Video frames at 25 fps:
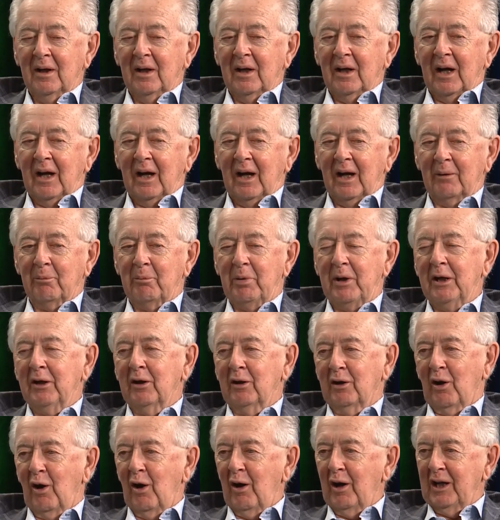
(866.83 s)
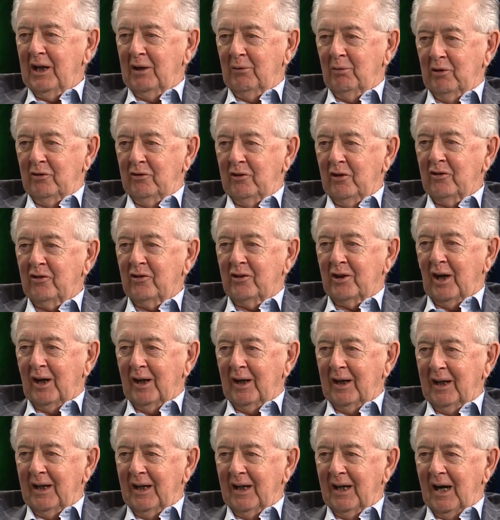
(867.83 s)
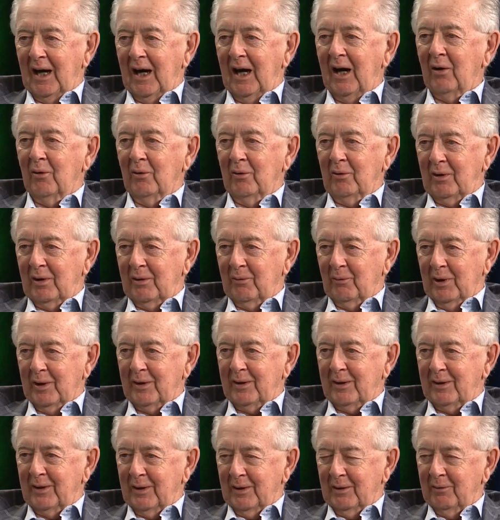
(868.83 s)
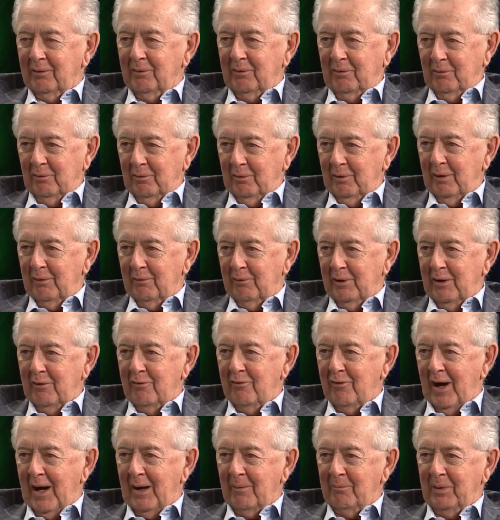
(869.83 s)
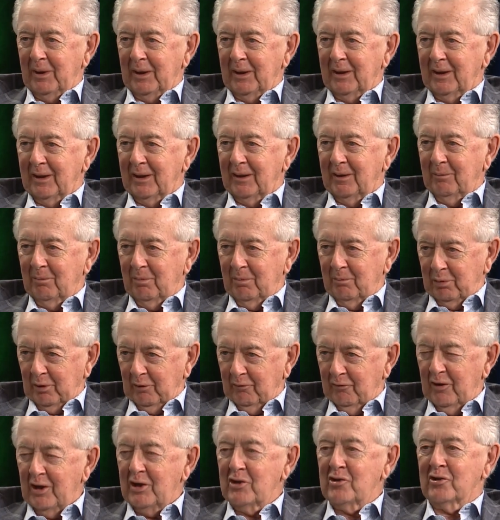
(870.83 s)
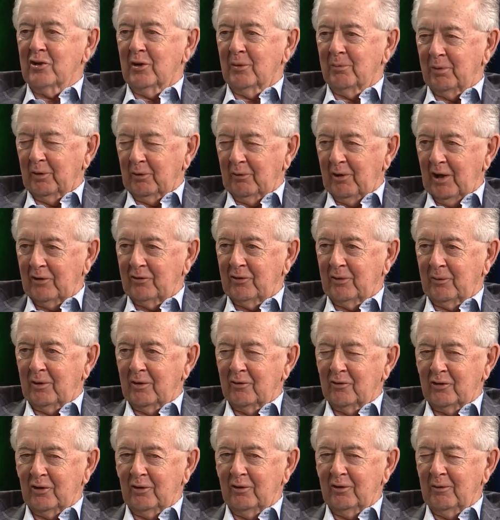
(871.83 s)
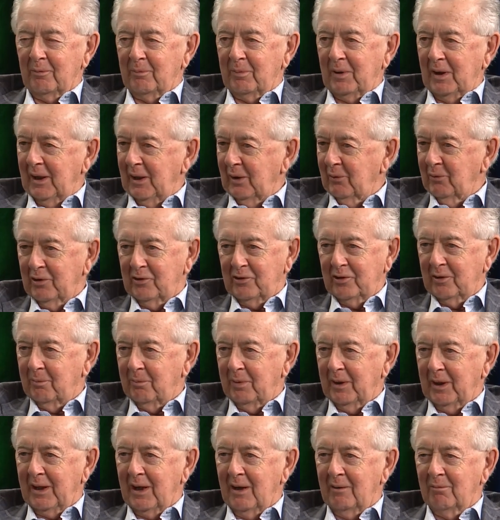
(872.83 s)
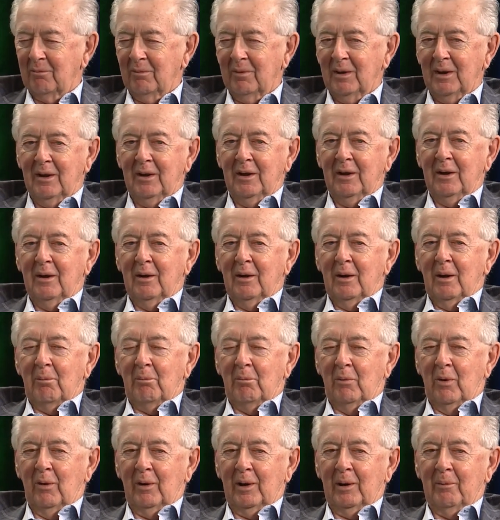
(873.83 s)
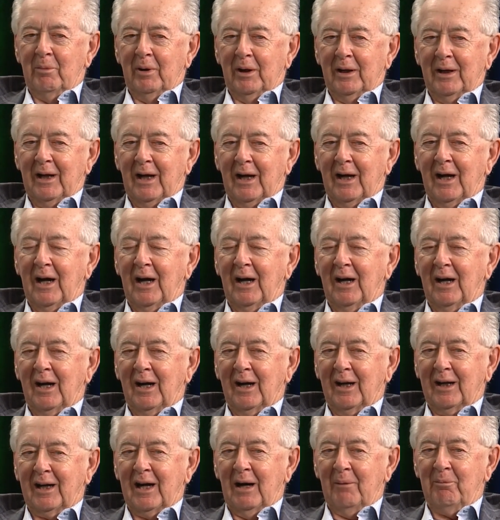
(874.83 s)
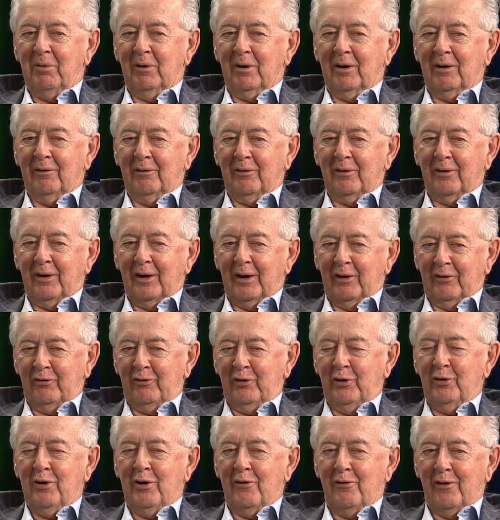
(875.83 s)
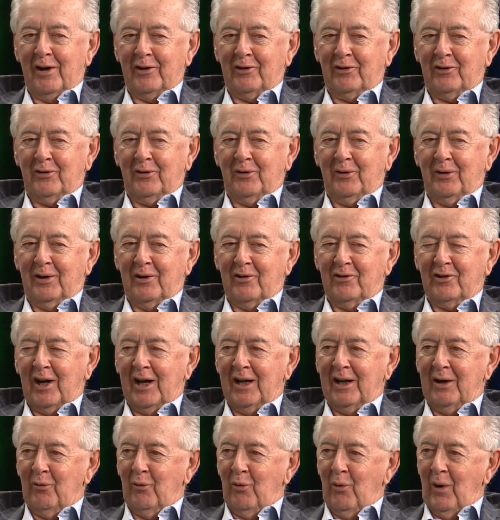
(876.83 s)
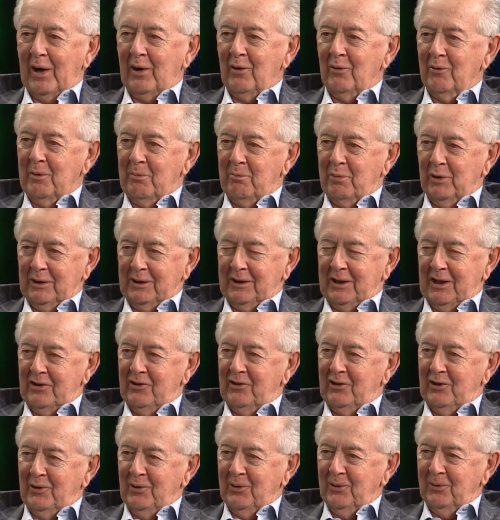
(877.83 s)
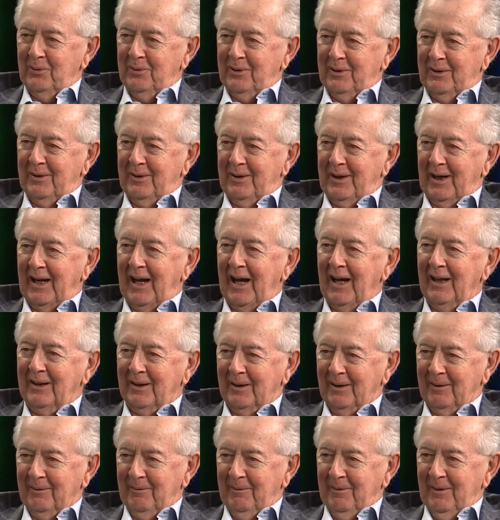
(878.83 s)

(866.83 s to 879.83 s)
And Peter Lougheed was just starting out with revamping the provincial Progressive Conservative Party, which had become moribund. A few of us decided, why don't we put these two together?